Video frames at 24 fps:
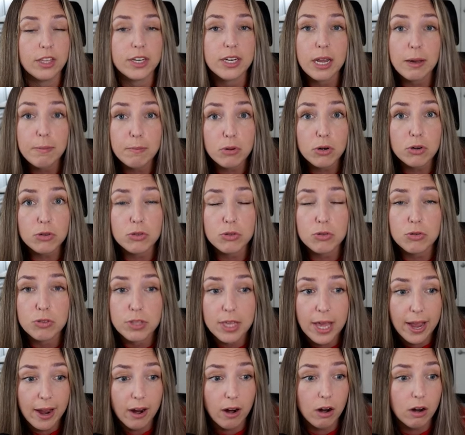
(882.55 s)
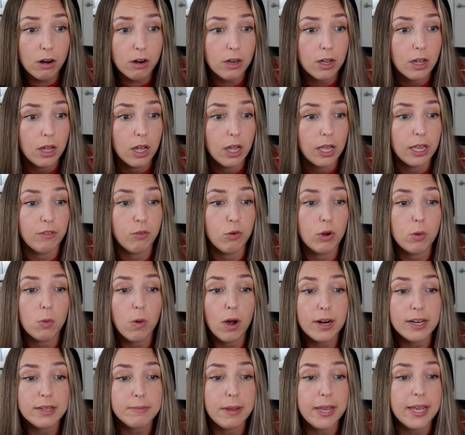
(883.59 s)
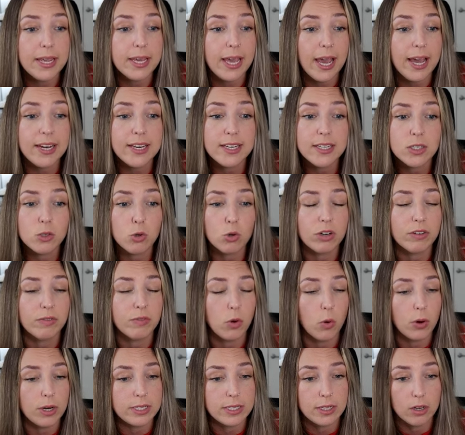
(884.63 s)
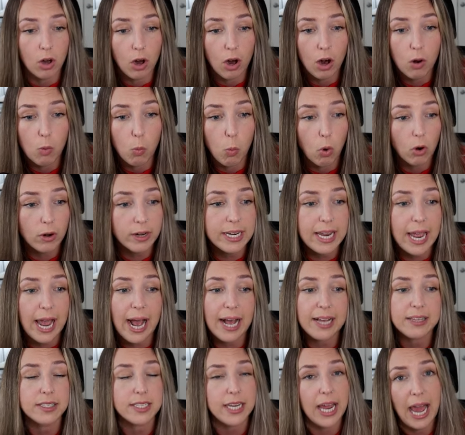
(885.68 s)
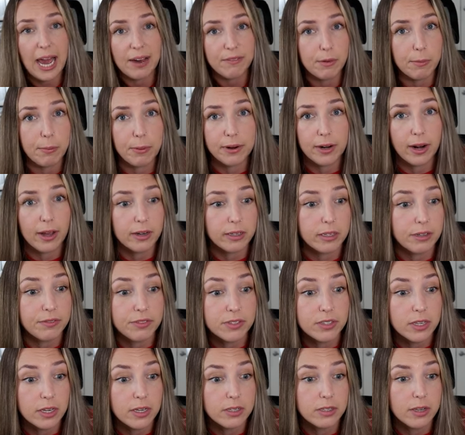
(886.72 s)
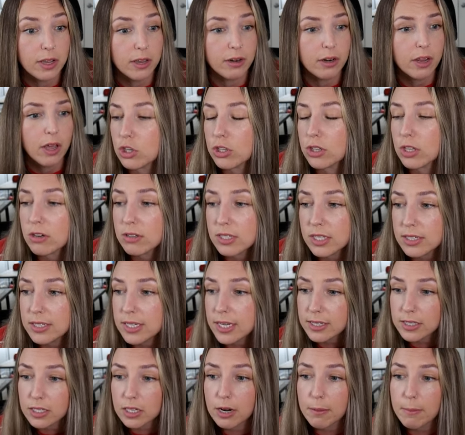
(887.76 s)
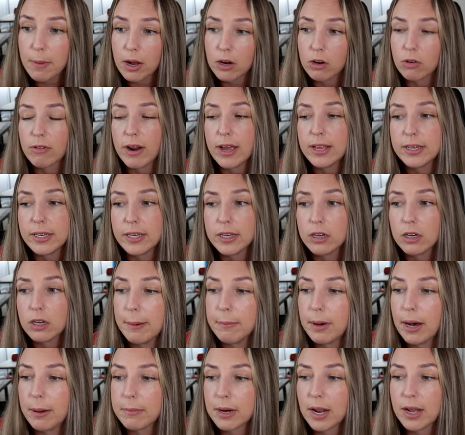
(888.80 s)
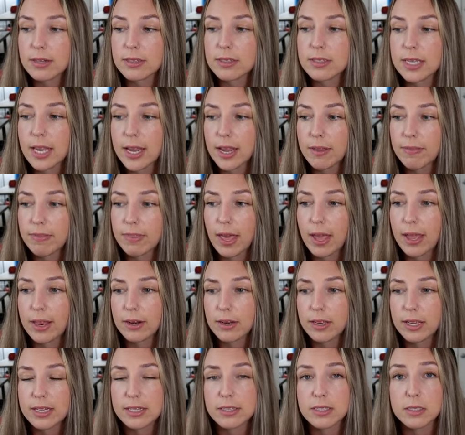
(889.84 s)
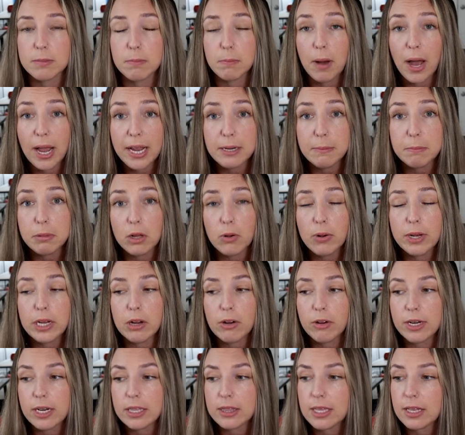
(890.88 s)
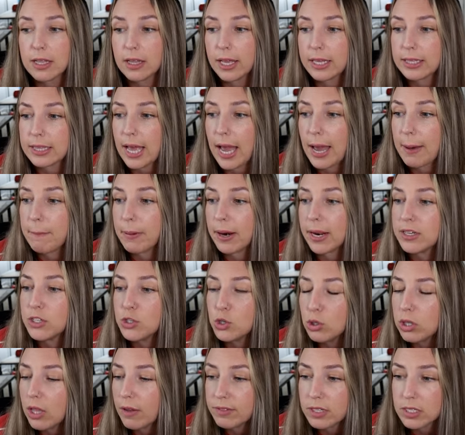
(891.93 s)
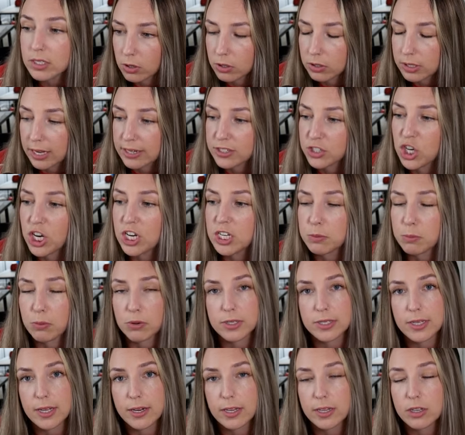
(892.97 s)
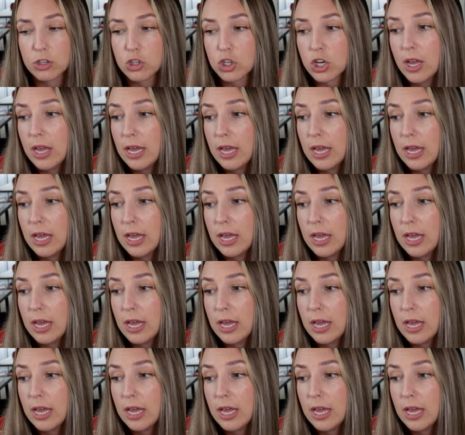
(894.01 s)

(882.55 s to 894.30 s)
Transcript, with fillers: numbers are there. If we want to make any sort of noise at all, Wardy has to have a productive season. There's a decent amount of red here. I'm not saying that it's mind-blowing or anything like that, but I do love to see that chase percentage